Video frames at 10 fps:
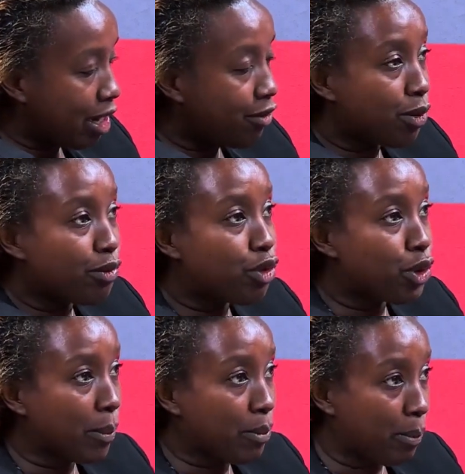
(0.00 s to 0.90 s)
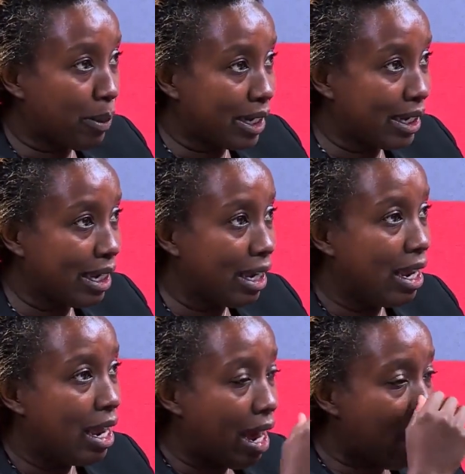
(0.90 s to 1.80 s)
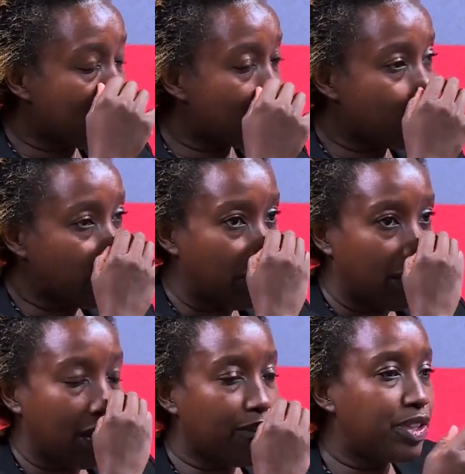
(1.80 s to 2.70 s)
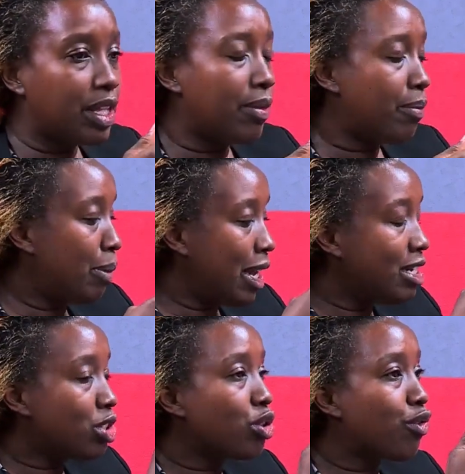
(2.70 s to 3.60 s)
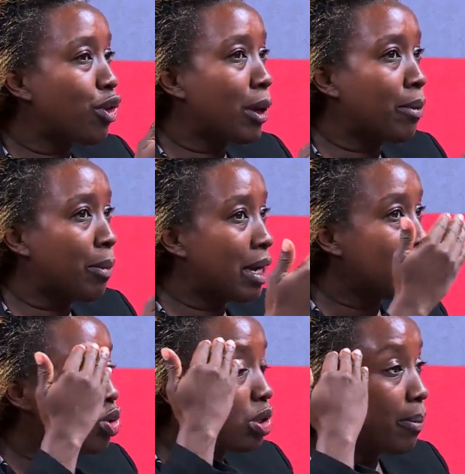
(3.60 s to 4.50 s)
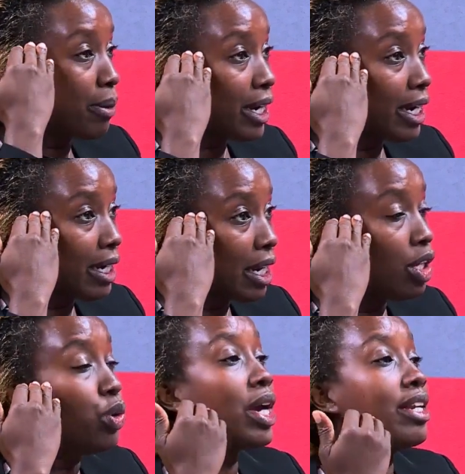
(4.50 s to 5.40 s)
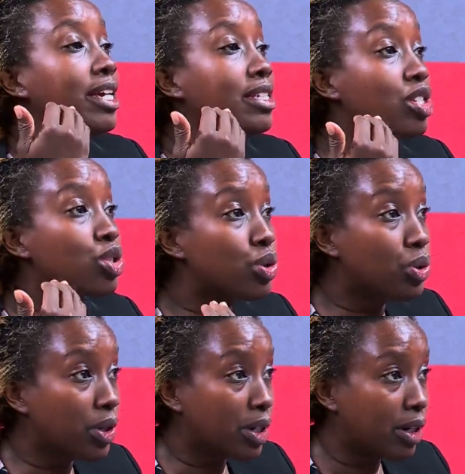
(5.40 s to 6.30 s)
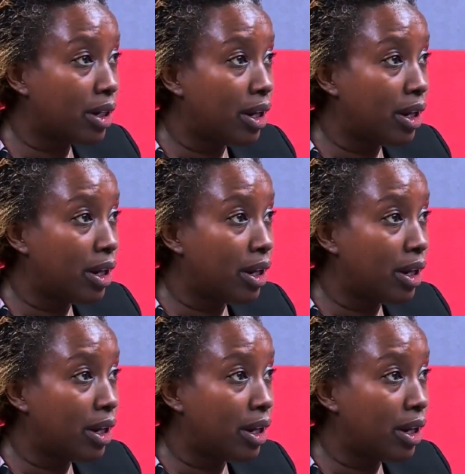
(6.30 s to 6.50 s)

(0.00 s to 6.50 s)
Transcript: blood from flowing properly. And so if the blood is not flowing properly to the brain, you can get a stroke.